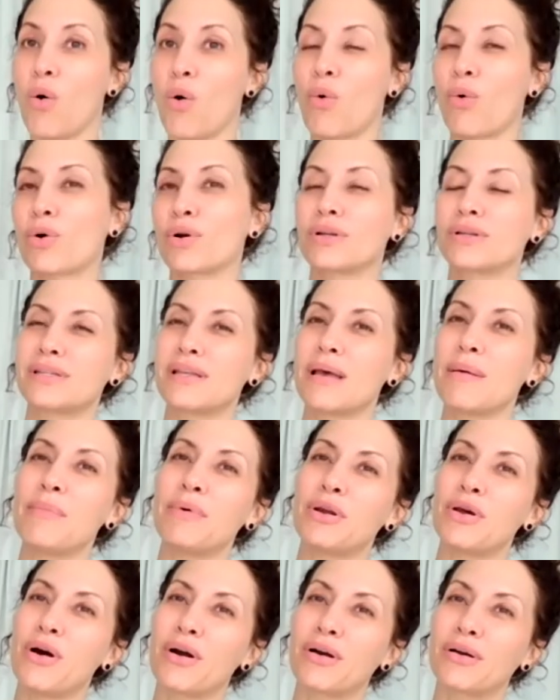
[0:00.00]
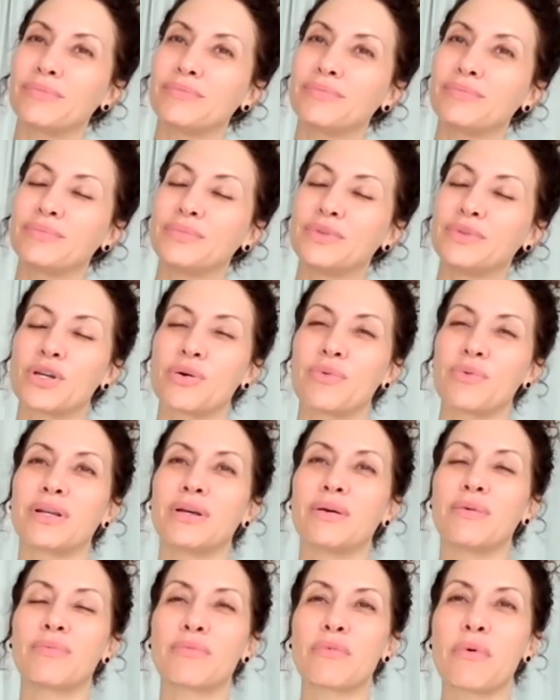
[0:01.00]
or to seminar, which I want
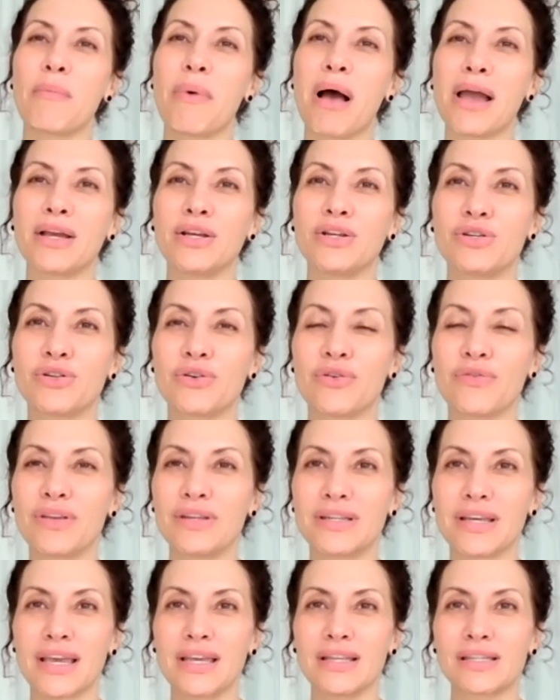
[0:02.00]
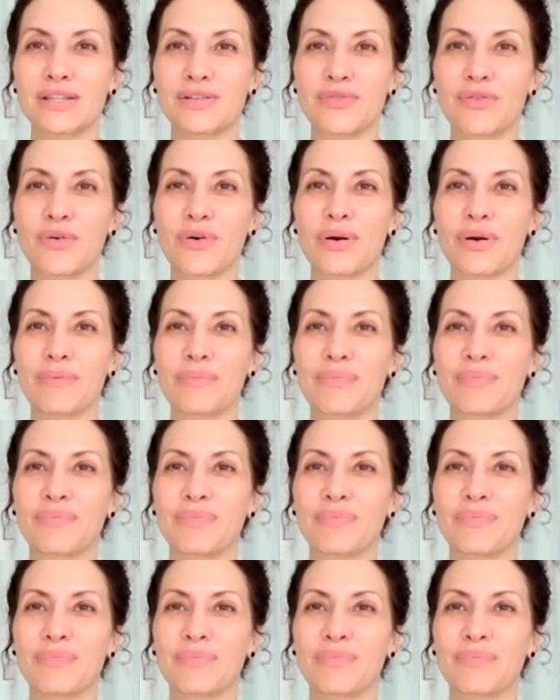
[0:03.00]
to remind you of the dates for,